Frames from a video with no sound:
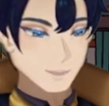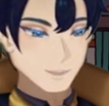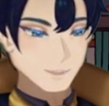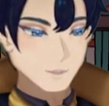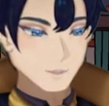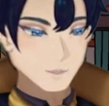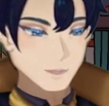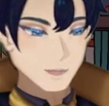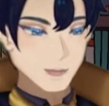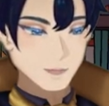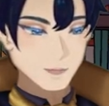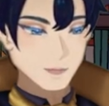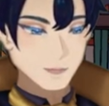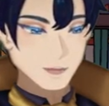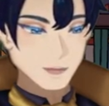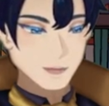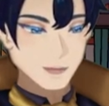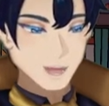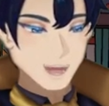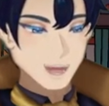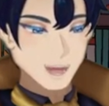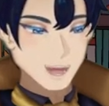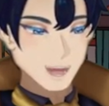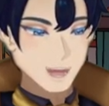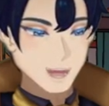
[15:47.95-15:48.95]
Beppo
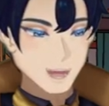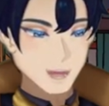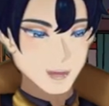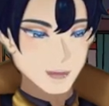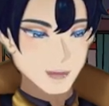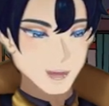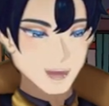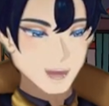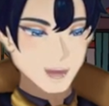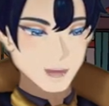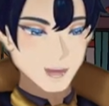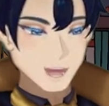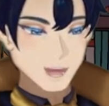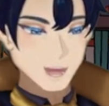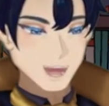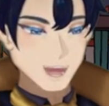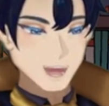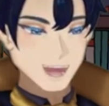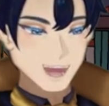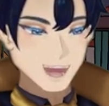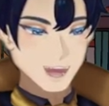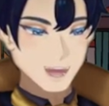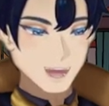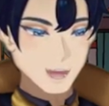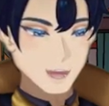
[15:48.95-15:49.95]
and the other man merely
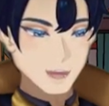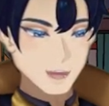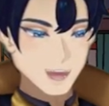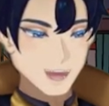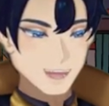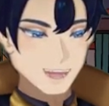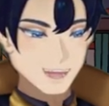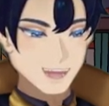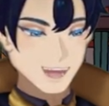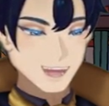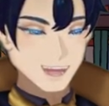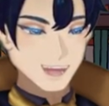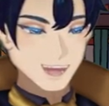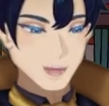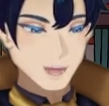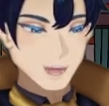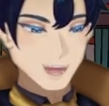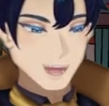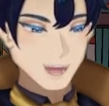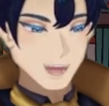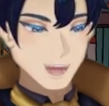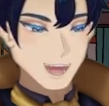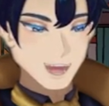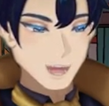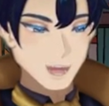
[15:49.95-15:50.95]
echoed it in a series
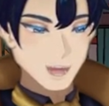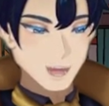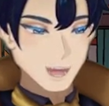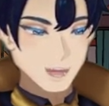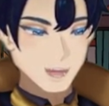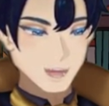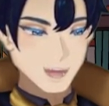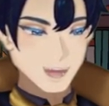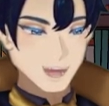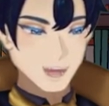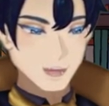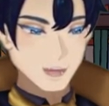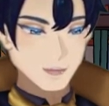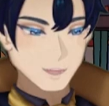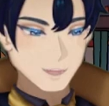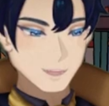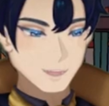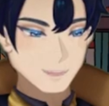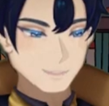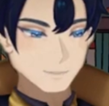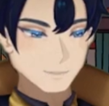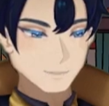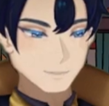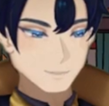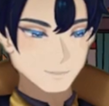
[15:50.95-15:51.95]
of loud shouts.